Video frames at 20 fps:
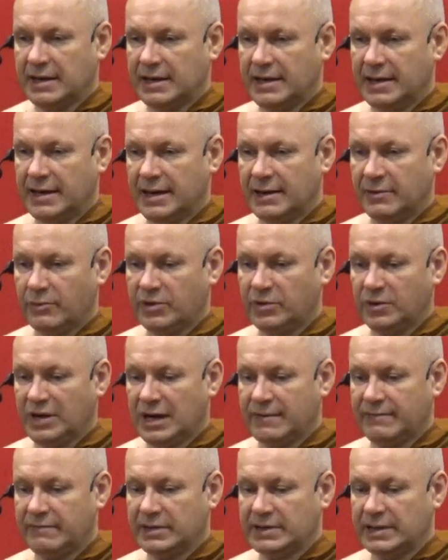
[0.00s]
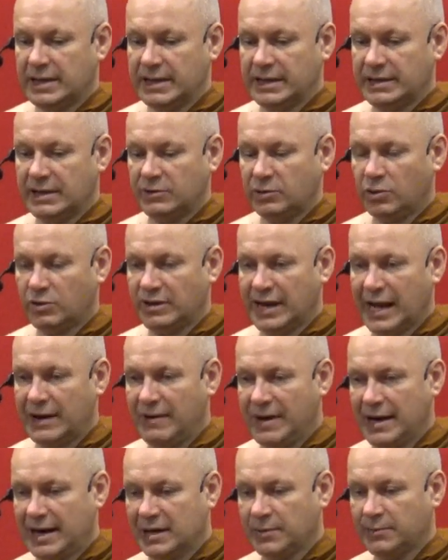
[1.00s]
uh, when you have uh, you're an
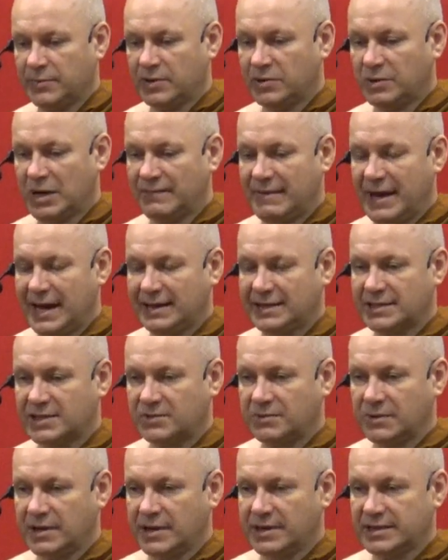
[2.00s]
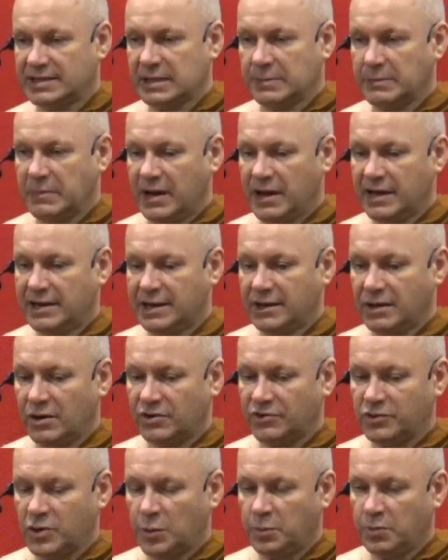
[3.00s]
arahant, but you have extra samadhi
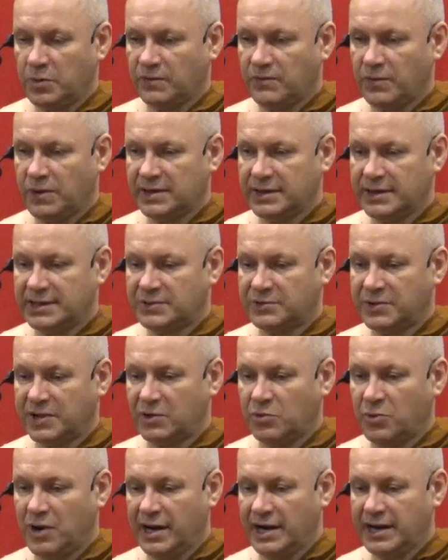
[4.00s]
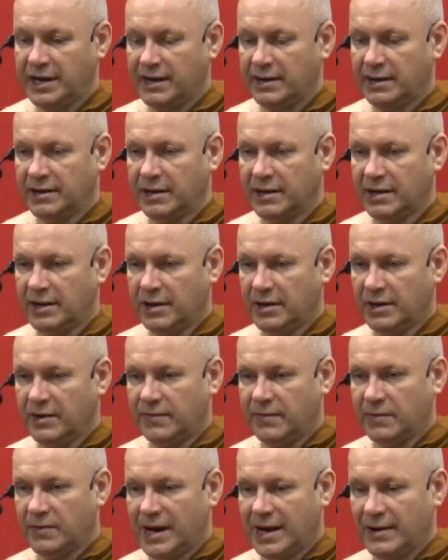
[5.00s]
on top of what is required
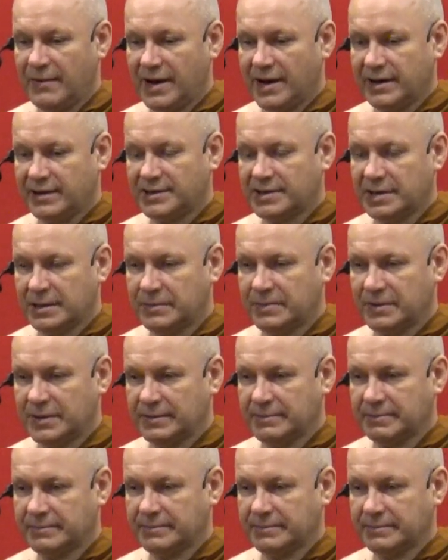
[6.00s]
for arahantship. Uh.